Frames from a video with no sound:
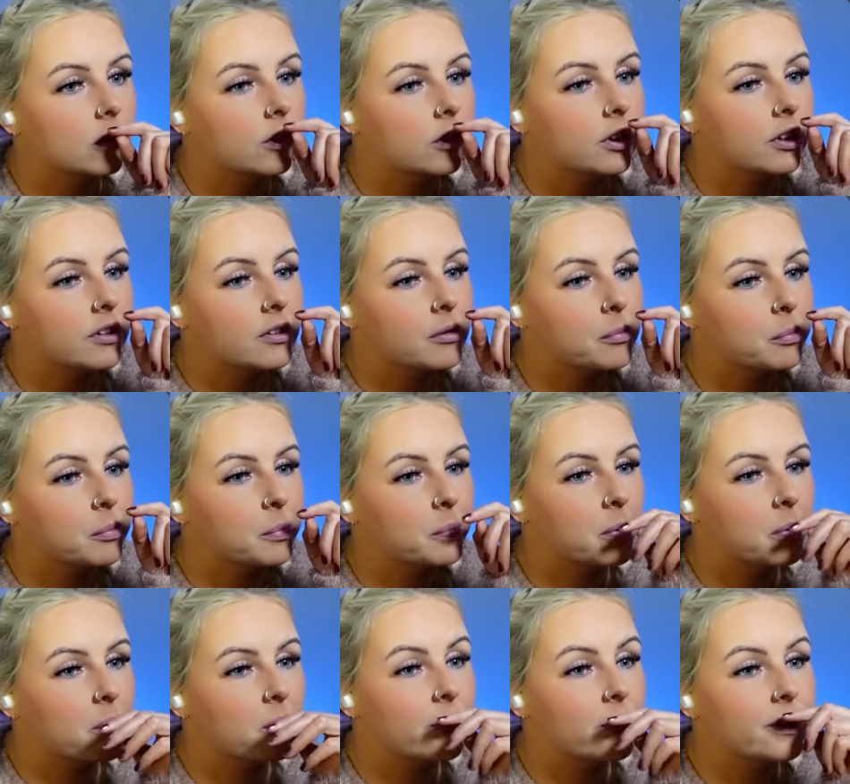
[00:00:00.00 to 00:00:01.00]
Look at their
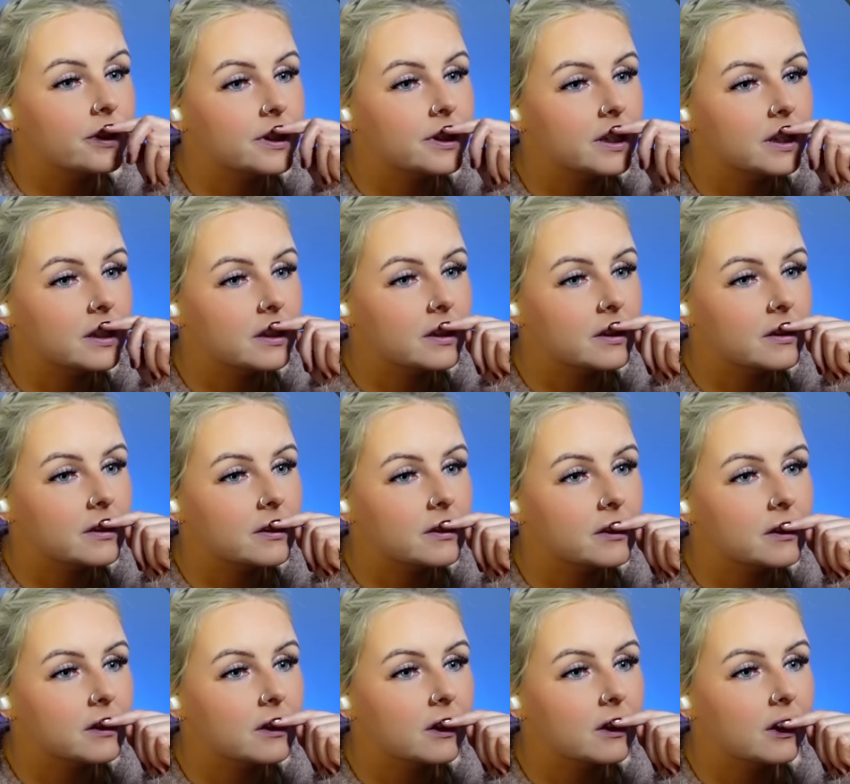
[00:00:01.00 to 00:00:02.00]

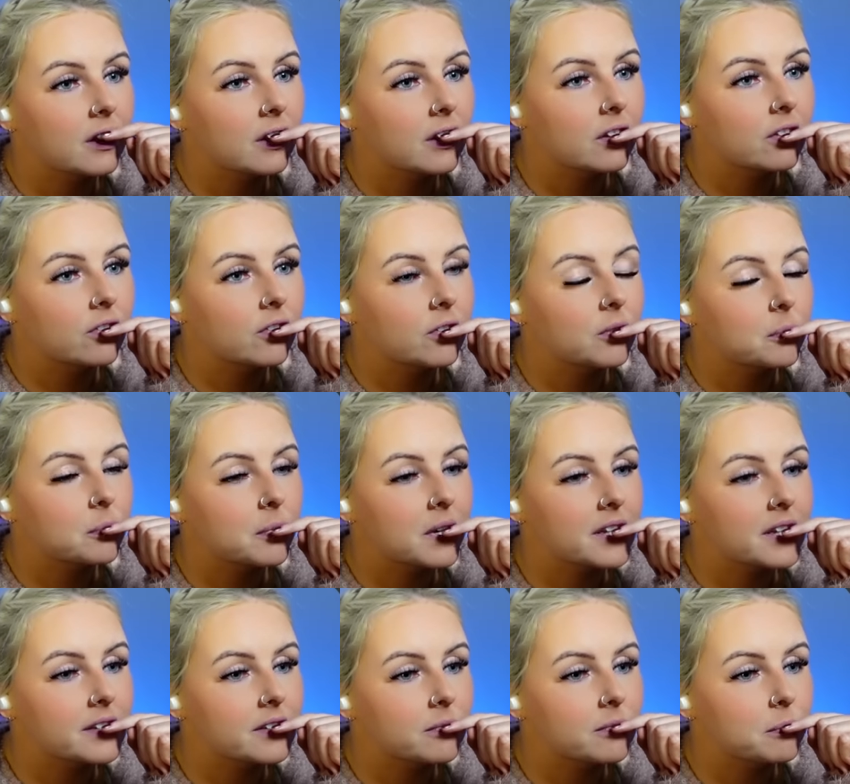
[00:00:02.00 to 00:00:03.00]
bodies. They've got
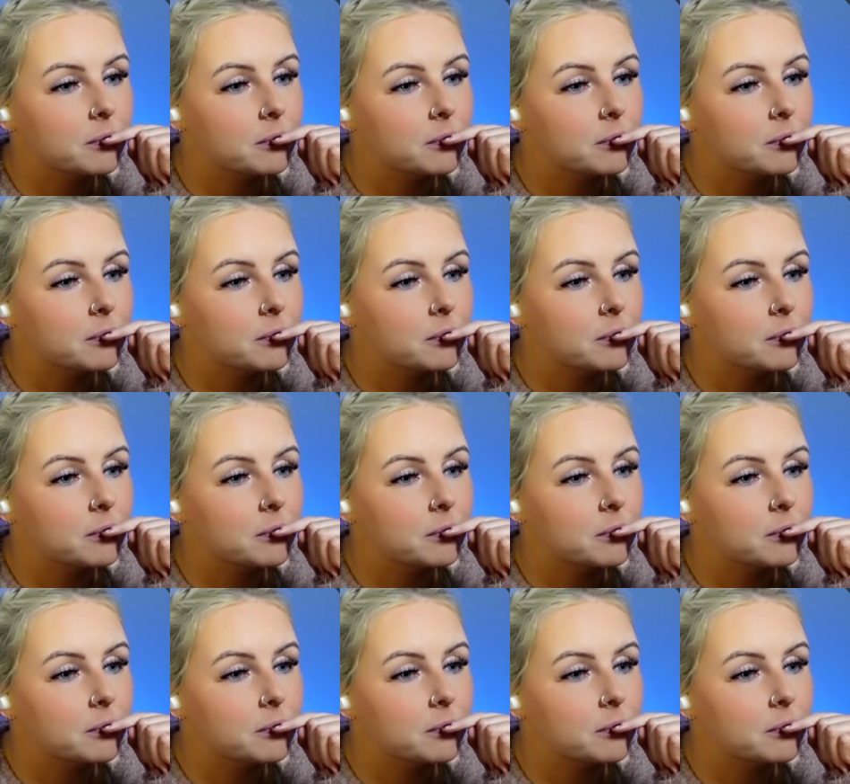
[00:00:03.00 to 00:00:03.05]
massive